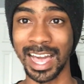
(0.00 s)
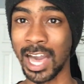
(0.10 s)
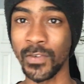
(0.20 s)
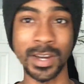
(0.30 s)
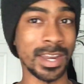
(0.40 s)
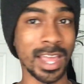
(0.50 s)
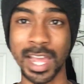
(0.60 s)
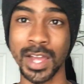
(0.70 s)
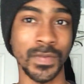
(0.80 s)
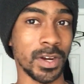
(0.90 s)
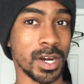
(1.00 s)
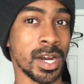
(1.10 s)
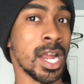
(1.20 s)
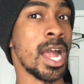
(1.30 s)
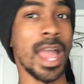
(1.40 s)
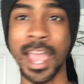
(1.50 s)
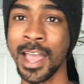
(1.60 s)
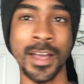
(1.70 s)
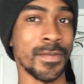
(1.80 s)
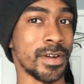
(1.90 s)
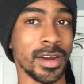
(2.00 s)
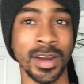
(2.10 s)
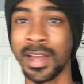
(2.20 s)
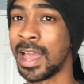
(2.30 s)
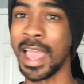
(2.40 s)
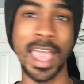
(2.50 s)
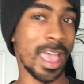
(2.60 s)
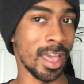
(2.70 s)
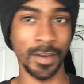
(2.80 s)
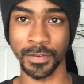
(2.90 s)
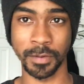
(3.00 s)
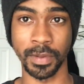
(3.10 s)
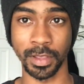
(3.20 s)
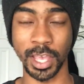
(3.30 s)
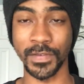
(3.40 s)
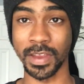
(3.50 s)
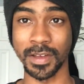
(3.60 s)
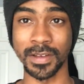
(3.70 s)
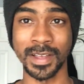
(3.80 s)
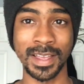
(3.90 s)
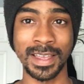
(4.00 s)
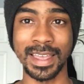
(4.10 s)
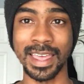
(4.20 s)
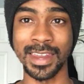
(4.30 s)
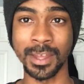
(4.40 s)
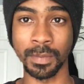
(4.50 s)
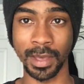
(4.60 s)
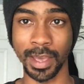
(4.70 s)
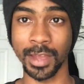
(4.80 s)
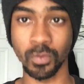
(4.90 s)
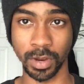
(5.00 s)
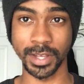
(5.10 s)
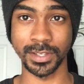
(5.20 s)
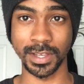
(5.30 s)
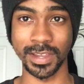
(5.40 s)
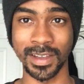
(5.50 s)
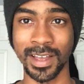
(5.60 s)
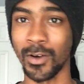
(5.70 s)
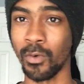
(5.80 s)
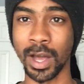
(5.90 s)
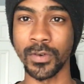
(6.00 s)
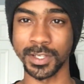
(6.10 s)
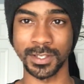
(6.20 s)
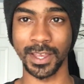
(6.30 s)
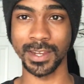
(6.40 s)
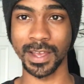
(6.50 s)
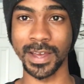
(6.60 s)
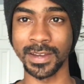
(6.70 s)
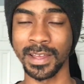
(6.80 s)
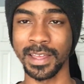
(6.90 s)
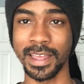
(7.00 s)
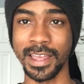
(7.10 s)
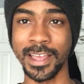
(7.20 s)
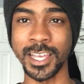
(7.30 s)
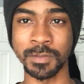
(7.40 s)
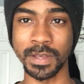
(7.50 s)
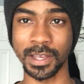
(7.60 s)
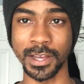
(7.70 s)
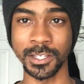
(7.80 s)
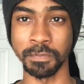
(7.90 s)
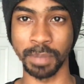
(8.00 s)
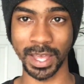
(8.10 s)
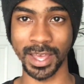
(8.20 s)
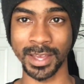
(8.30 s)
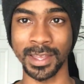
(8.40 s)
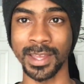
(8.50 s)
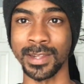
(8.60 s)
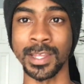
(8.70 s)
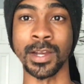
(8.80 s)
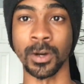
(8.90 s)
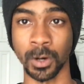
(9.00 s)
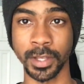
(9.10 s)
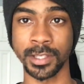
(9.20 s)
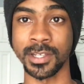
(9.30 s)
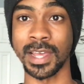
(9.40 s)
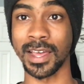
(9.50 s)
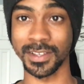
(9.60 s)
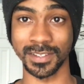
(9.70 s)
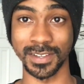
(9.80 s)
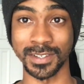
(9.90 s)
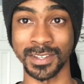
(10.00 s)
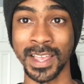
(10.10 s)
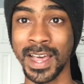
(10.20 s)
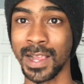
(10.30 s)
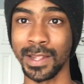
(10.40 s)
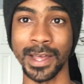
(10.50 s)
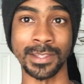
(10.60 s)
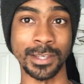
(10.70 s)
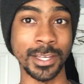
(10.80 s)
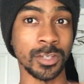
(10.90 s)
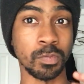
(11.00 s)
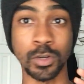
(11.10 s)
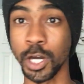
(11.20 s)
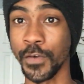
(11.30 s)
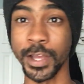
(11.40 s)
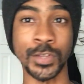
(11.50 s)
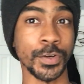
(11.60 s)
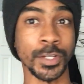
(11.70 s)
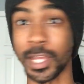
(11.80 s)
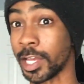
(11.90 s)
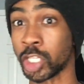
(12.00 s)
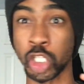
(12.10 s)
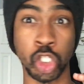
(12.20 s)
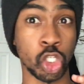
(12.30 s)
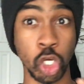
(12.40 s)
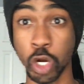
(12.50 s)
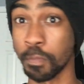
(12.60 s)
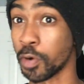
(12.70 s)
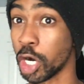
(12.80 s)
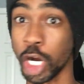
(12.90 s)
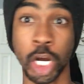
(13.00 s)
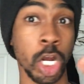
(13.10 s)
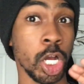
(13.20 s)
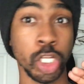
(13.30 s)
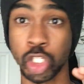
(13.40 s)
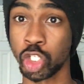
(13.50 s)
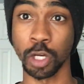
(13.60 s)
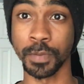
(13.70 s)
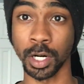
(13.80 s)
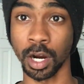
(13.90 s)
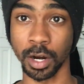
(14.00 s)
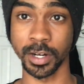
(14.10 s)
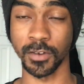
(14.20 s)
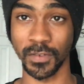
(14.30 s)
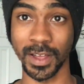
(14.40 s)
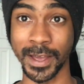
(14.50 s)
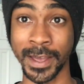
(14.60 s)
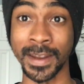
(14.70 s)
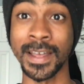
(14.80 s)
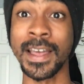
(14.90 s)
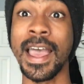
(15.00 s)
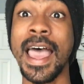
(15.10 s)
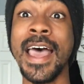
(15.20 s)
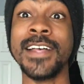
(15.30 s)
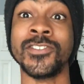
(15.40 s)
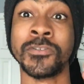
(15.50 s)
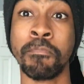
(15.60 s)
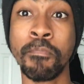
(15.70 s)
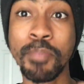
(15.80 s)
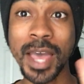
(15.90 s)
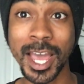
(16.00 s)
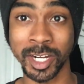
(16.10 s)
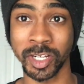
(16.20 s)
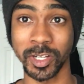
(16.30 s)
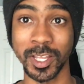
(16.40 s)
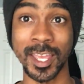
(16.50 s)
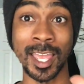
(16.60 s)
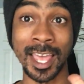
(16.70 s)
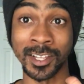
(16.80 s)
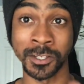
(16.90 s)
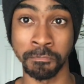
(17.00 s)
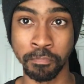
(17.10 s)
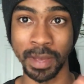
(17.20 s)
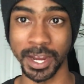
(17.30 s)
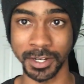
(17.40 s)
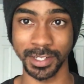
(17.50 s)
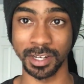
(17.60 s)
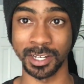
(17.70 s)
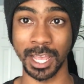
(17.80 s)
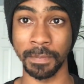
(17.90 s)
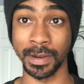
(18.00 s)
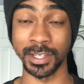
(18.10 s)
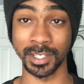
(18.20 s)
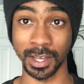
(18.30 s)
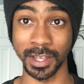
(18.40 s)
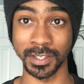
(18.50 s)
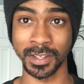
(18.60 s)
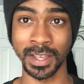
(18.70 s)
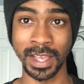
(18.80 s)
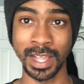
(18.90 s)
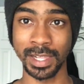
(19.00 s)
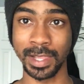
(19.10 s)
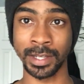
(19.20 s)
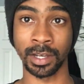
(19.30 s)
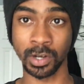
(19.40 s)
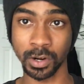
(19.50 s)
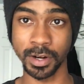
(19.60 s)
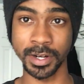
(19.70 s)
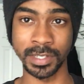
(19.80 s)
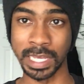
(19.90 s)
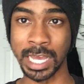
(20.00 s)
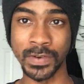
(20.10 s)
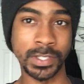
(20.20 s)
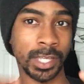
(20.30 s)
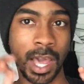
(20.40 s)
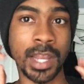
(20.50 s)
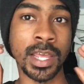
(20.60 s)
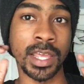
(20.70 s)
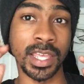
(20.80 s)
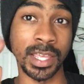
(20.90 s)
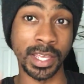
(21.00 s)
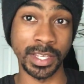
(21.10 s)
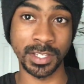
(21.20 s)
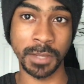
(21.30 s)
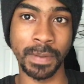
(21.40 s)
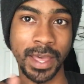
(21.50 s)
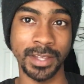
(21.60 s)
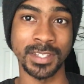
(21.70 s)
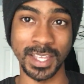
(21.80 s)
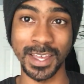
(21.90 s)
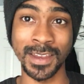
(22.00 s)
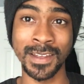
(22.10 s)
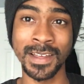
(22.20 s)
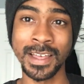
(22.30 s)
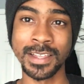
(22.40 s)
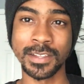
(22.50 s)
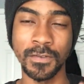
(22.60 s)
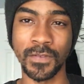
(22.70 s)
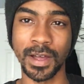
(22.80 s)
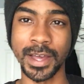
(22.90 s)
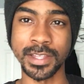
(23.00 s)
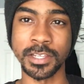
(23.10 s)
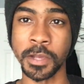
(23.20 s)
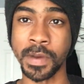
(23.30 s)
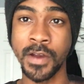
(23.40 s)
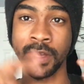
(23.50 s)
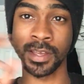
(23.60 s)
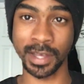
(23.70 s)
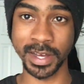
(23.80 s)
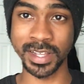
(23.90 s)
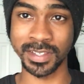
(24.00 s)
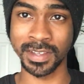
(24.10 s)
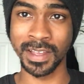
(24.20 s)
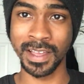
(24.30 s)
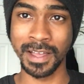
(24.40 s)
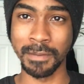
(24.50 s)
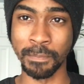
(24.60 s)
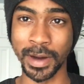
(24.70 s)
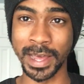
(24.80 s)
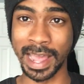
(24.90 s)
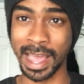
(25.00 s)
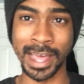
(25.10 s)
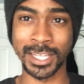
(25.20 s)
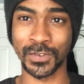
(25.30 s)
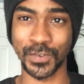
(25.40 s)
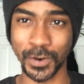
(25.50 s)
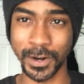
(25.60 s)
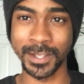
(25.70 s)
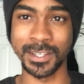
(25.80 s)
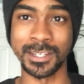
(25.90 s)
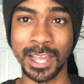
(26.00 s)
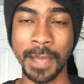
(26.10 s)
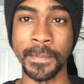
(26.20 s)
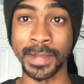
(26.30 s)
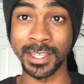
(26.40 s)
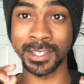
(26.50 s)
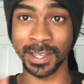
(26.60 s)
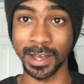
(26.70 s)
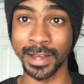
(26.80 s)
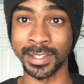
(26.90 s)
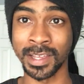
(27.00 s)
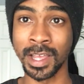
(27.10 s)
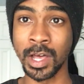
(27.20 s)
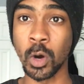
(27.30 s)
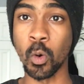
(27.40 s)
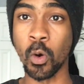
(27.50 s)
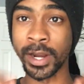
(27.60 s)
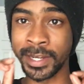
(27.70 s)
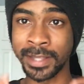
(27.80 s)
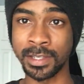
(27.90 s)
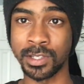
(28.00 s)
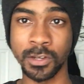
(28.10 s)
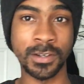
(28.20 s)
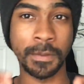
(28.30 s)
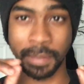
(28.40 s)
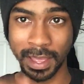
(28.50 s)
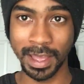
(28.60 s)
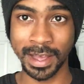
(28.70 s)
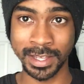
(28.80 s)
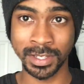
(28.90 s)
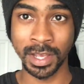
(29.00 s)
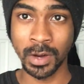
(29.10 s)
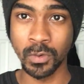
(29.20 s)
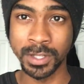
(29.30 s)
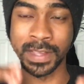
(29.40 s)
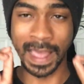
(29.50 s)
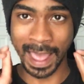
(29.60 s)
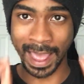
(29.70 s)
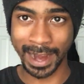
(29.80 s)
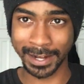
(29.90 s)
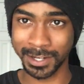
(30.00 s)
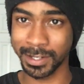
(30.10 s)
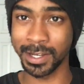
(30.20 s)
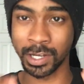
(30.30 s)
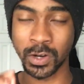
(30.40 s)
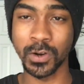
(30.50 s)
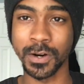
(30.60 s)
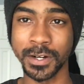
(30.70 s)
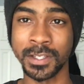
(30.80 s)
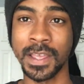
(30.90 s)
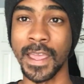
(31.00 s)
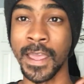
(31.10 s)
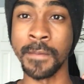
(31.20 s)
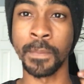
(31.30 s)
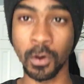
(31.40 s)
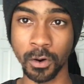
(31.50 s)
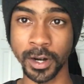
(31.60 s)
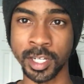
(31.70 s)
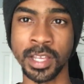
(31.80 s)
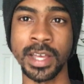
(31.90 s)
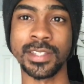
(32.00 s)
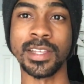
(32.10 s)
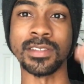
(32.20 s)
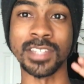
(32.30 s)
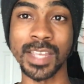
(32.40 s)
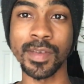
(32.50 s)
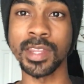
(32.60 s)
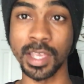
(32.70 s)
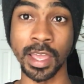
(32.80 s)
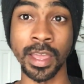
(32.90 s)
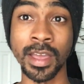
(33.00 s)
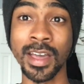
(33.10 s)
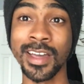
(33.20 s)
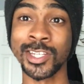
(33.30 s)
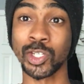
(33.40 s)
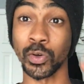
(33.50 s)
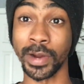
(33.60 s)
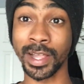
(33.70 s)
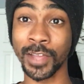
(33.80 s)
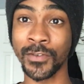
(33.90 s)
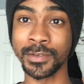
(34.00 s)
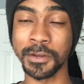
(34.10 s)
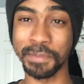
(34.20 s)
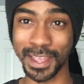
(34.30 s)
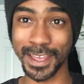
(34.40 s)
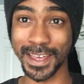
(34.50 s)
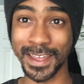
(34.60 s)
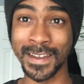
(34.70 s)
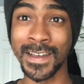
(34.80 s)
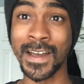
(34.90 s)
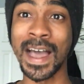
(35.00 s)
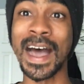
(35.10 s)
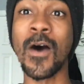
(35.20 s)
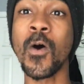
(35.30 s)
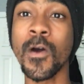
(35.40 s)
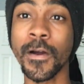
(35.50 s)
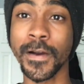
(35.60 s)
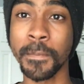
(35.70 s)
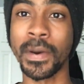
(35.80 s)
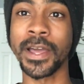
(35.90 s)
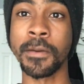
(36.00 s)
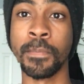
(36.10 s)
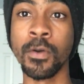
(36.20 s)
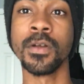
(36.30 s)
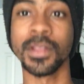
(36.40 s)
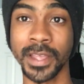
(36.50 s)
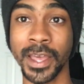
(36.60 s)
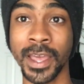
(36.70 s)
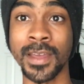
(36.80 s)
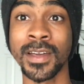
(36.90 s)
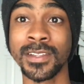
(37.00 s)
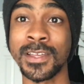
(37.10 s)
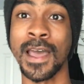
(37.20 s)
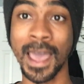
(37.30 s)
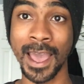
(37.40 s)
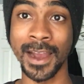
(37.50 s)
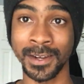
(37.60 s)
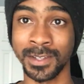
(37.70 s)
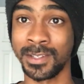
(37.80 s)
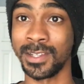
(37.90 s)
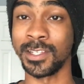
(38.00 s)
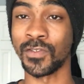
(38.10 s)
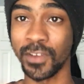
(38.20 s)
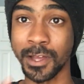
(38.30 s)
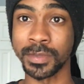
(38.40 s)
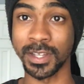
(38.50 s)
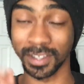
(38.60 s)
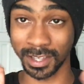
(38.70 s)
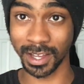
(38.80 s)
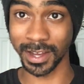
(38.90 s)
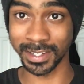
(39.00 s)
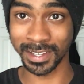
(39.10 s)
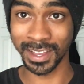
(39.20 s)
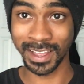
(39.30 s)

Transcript: I would never, ever, ever believe you. And the main reason why I would say that is because back in the early 2000s, like these movies were like super, super hard to find, especially, especially the Japanese cuts. Like of course, it was kind of easy back then to find the American cuts, but as far as the Japanese cuts, what you had to do in the past was actually, of course, import the DVD directly from Japan or buy a bootleg to actually see these films uncut.